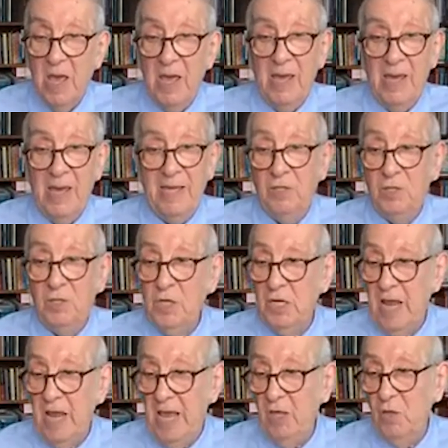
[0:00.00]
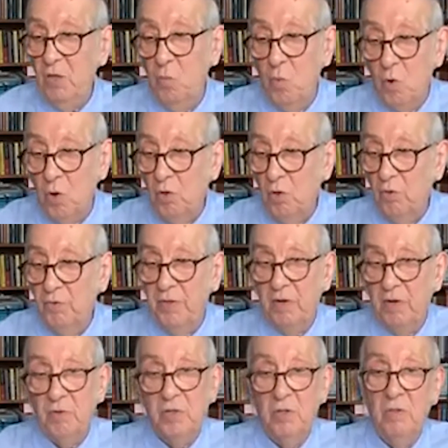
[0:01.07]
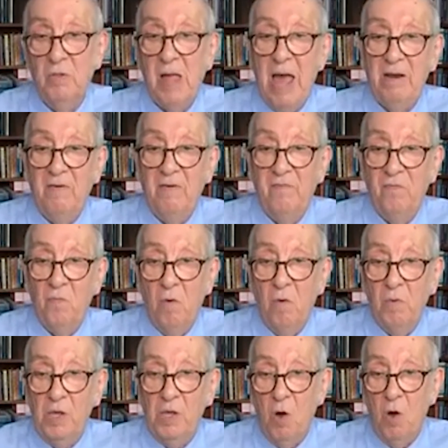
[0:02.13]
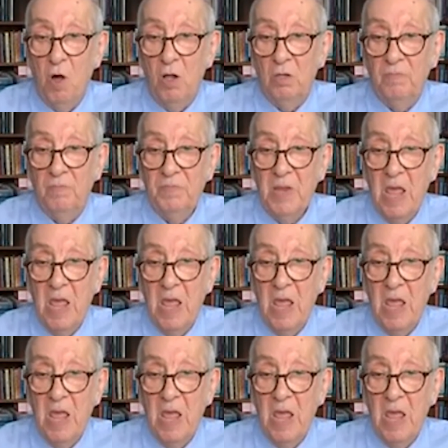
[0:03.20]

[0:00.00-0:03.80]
In today's world, there's a lot of what we call